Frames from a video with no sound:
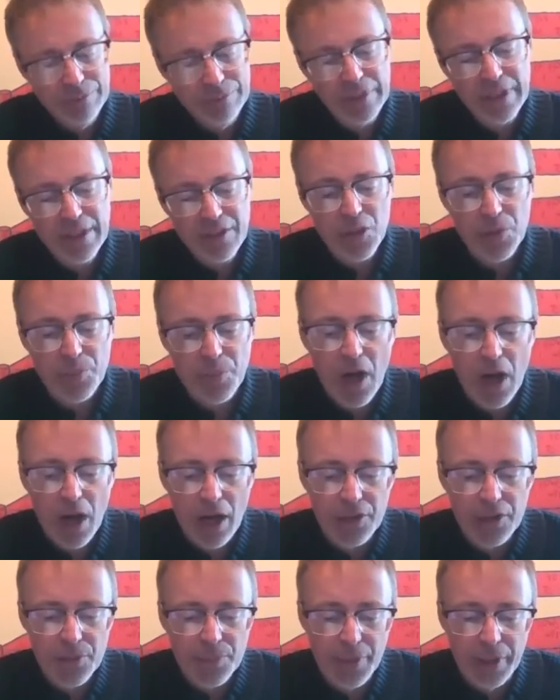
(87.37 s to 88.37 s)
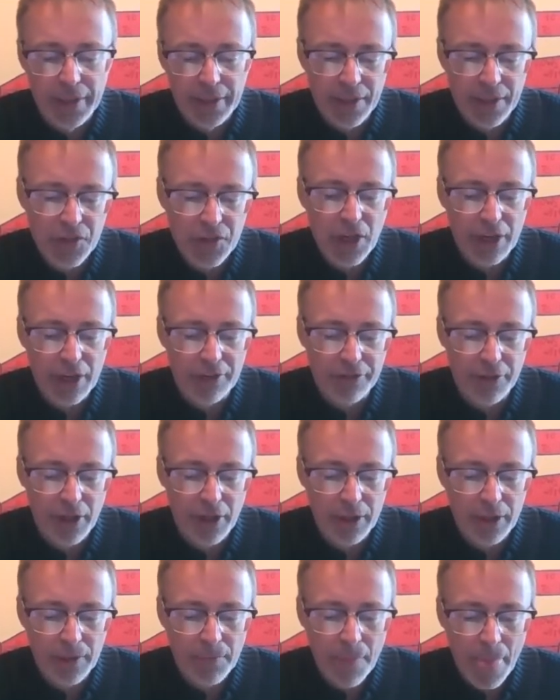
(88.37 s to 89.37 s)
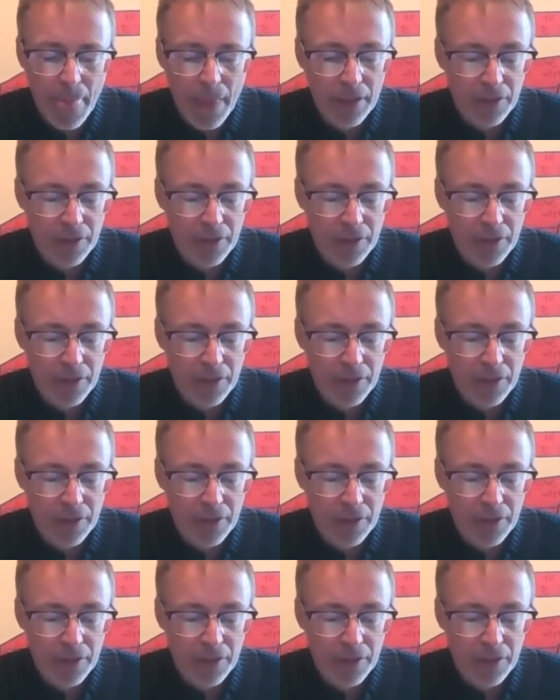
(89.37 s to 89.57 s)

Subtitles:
It's a pond, but it's not far.